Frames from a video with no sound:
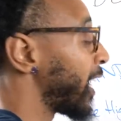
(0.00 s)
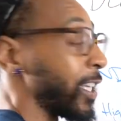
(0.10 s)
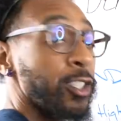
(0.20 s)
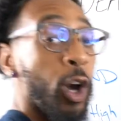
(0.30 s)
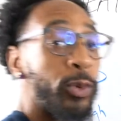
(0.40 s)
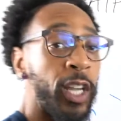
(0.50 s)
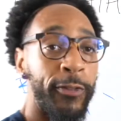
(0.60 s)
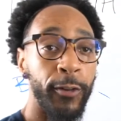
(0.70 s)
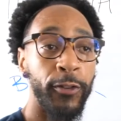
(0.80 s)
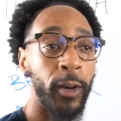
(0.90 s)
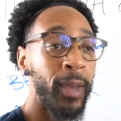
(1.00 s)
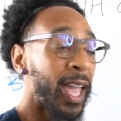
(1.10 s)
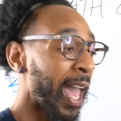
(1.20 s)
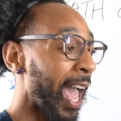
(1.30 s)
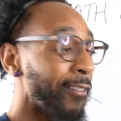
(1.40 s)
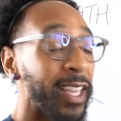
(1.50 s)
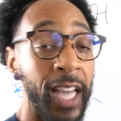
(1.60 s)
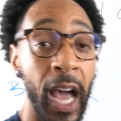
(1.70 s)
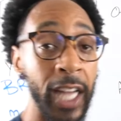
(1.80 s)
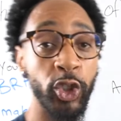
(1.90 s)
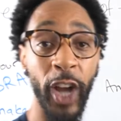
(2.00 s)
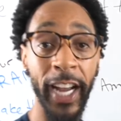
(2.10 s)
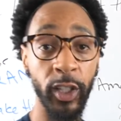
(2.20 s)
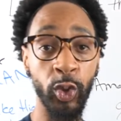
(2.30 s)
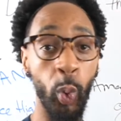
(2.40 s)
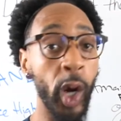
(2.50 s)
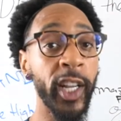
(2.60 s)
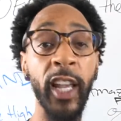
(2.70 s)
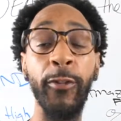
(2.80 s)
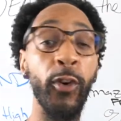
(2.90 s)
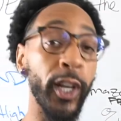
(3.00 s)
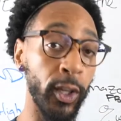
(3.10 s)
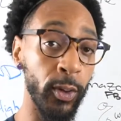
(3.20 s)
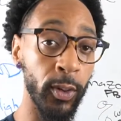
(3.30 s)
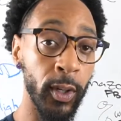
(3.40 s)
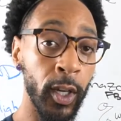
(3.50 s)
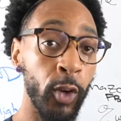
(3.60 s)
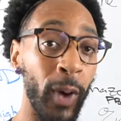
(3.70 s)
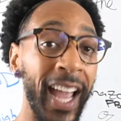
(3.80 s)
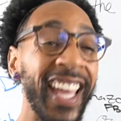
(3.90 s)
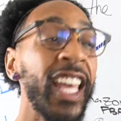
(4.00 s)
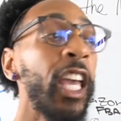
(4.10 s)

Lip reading: is no different from having contractors working for you, right?